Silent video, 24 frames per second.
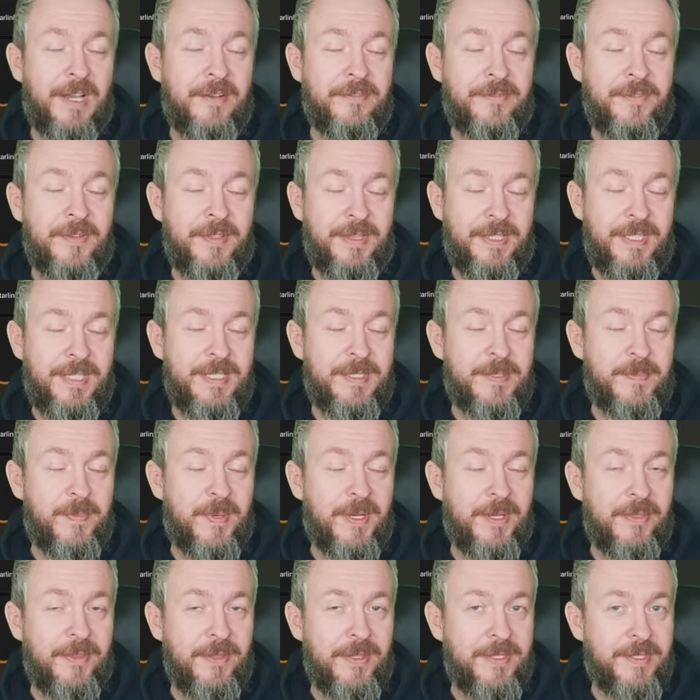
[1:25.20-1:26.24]
enough, this
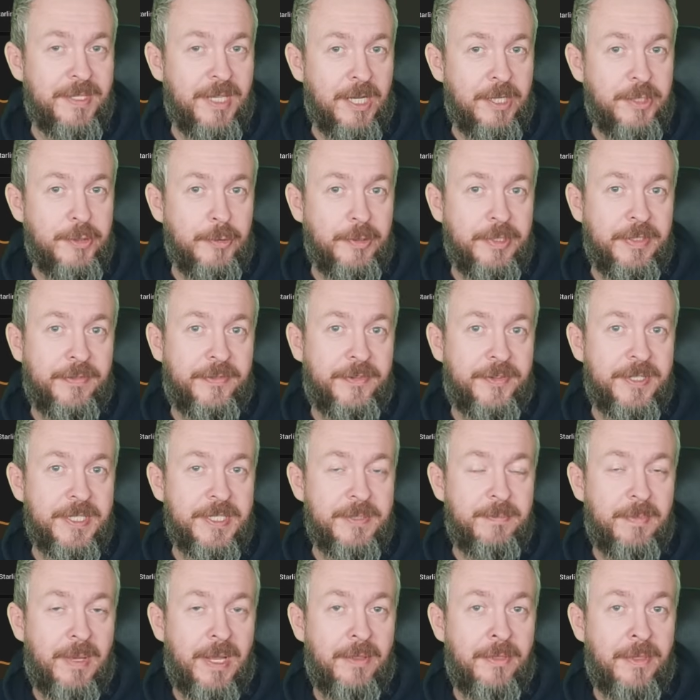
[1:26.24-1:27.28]
month is actually the
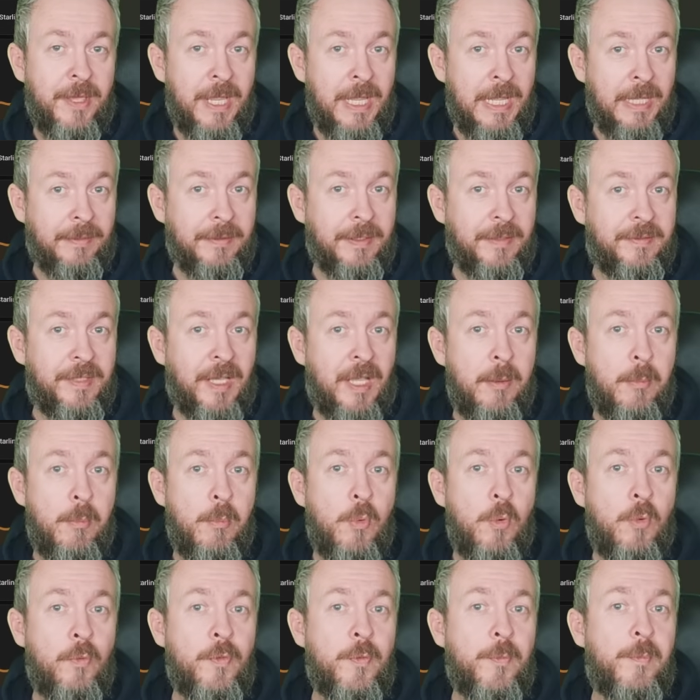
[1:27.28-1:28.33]
first month that I
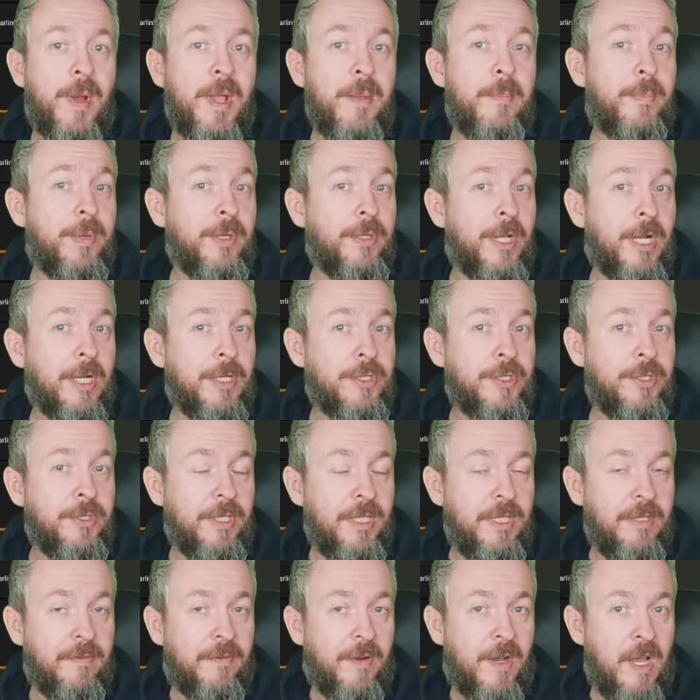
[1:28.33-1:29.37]
moved my production
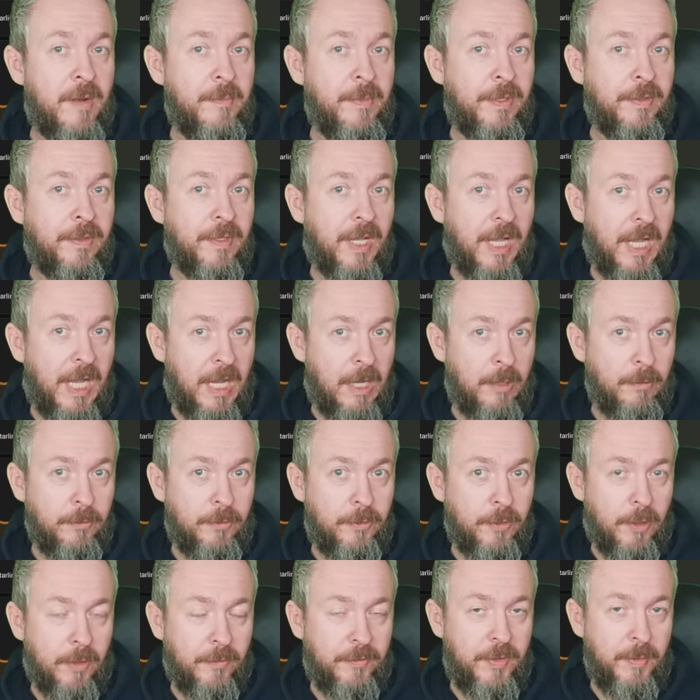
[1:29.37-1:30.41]
environment
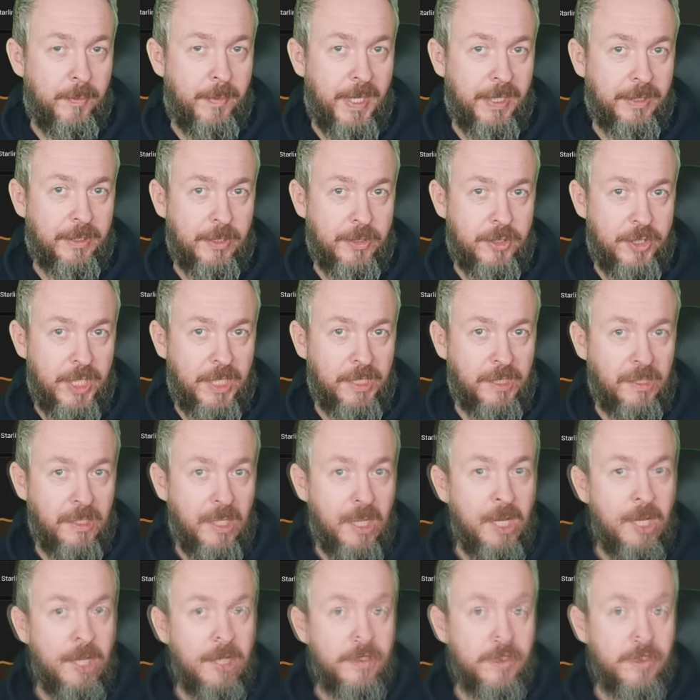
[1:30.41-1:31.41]
out of the beta channel,